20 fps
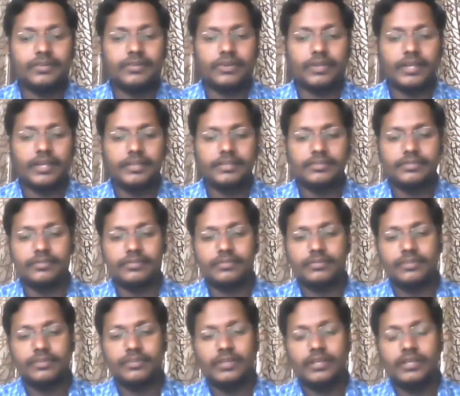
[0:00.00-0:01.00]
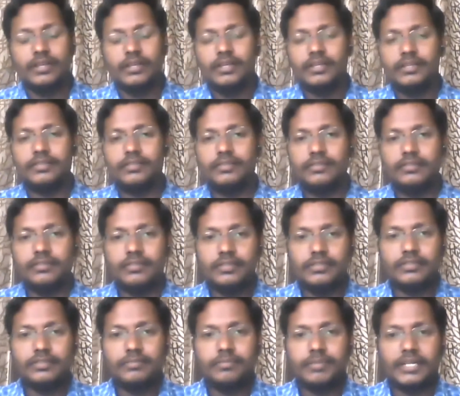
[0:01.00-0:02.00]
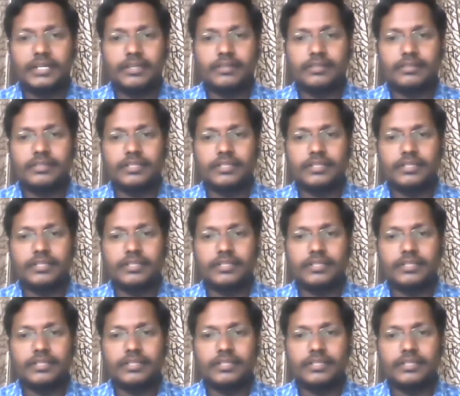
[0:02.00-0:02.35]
Okay, so this particular